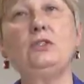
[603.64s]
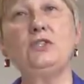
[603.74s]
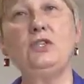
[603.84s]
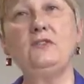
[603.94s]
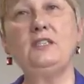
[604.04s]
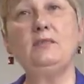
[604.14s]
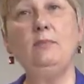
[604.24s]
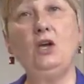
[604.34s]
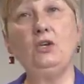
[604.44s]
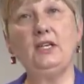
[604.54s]
services
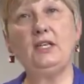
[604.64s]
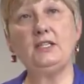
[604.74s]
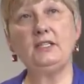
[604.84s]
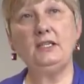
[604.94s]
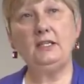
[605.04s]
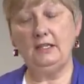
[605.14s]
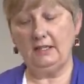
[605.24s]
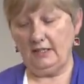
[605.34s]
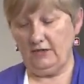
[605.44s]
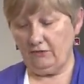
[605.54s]
market
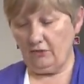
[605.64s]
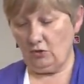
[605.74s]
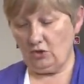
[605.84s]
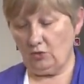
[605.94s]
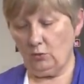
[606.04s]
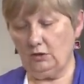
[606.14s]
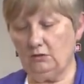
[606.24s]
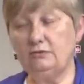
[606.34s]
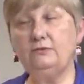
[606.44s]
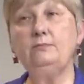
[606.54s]
in the future
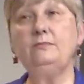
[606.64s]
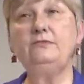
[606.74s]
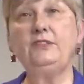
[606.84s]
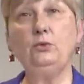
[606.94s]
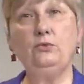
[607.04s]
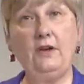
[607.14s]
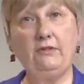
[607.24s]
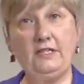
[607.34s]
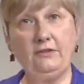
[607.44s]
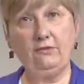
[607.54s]
will feel
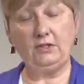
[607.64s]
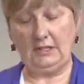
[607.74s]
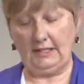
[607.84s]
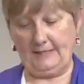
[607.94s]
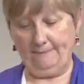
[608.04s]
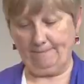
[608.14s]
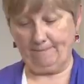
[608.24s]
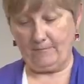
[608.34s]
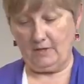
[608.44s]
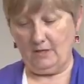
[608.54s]
very differently.
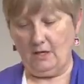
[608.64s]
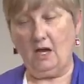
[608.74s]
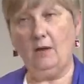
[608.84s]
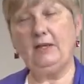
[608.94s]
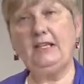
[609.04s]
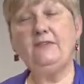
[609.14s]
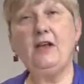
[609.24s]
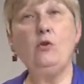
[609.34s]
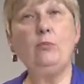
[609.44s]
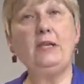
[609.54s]
I believe
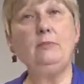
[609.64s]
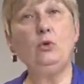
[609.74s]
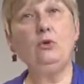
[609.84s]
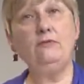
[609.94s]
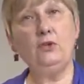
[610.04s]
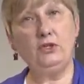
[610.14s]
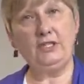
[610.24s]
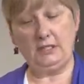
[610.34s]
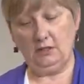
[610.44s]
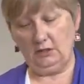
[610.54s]
there will be more
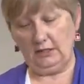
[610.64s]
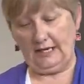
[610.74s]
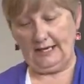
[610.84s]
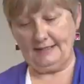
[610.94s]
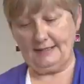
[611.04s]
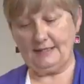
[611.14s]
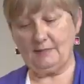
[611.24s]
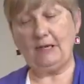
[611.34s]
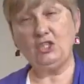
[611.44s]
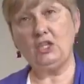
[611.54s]
vertical and
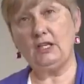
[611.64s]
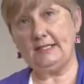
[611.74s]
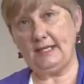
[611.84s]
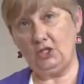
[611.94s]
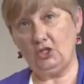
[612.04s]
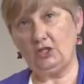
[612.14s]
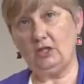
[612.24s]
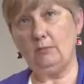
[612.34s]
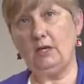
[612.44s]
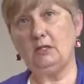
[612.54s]
specialisation
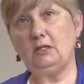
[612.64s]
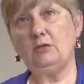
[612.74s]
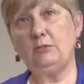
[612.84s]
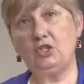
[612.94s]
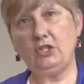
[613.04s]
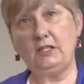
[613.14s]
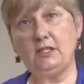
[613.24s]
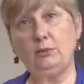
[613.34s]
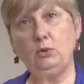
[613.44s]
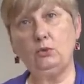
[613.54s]
among commissioning
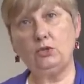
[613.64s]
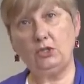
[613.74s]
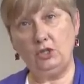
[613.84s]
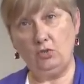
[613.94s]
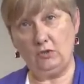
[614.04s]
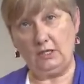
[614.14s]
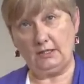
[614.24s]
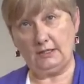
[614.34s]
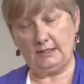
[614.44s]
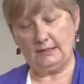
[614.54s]
support
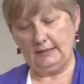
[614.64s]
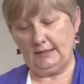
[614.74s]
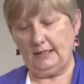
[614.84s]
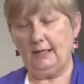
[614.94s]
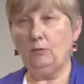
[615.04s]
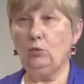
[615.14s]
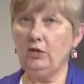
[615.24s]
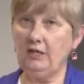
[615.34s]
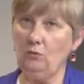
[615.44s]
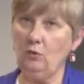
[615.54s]
units,
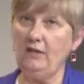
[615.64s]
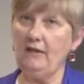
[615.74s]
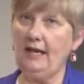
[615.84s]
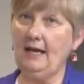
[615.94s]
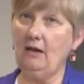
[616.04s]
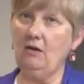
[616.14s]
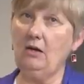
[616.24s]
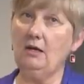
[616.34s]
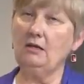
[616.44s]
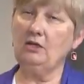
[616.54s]
working with
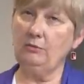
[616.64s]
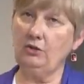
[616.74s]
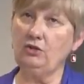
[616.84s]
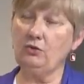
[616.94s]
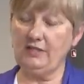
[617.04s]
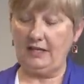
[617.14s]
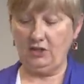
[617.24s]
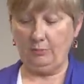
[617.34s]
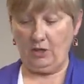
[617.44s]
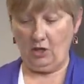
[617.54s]
our commercial
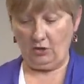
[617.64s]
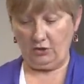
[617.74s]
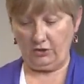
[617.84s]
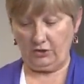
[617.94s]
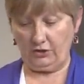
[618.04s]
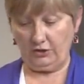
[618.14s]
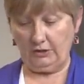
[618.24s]
sector partners